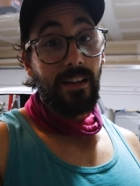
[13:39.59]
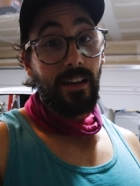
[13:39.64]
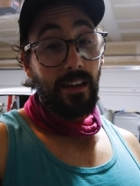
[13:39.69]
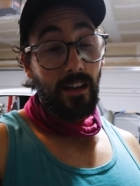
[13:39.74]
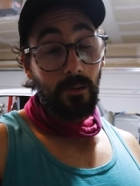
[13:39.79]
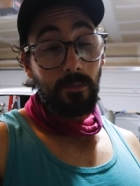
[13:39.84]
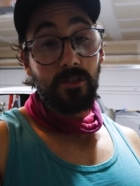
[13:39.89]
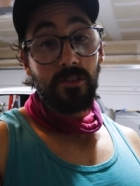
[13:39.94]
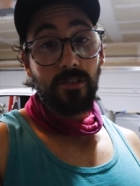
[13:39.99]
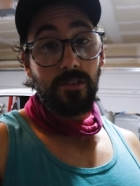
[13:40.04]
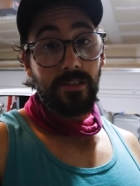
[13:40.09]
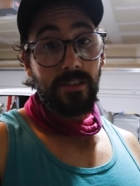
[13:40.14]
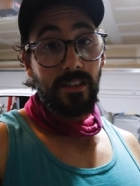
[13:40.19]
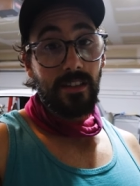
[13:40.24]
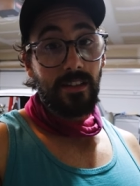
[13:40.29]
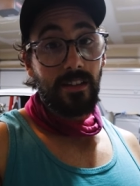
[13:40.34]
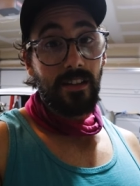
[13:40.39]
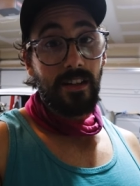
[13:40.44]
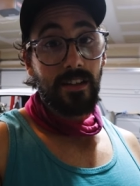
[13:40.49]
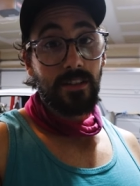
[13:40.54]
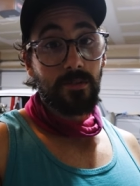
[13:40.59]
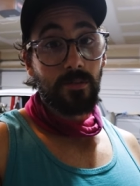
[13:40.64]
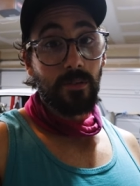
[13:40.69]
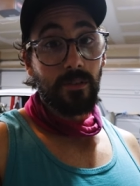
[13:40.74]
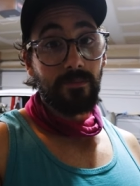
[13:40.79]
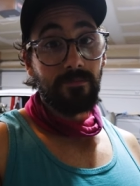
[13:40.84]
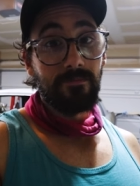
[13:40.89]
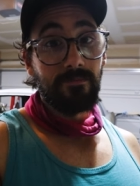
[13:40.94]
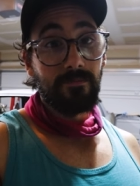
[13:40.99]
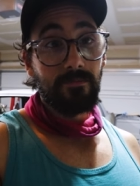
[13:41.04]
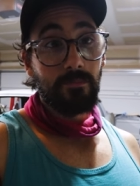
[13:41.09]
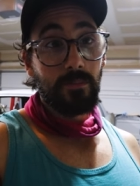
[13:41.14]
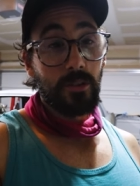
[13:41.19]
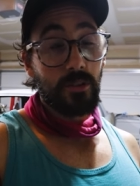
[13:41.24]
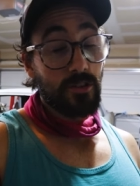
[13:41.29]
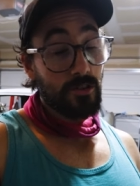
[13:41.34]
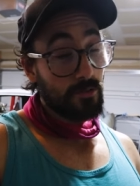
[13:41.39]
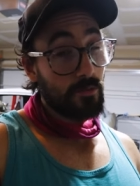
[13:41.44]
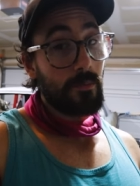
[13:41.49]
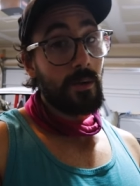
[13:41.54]
and I'll be sure to see you in the next one.
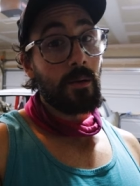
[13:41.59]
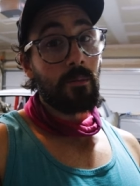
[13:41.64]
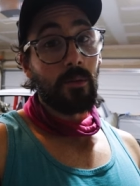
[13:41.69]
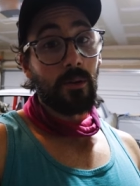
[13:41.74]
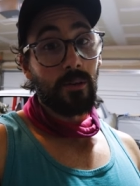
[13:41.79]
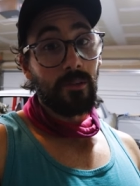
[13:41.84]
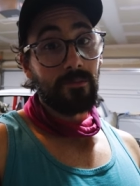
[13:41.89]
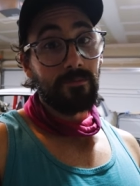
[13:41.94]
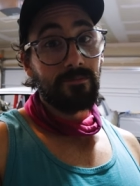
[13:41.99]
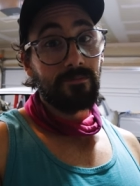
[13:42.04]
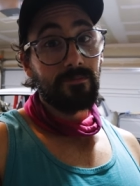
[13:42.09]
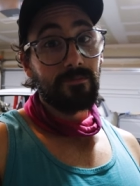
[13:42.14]
But just remember,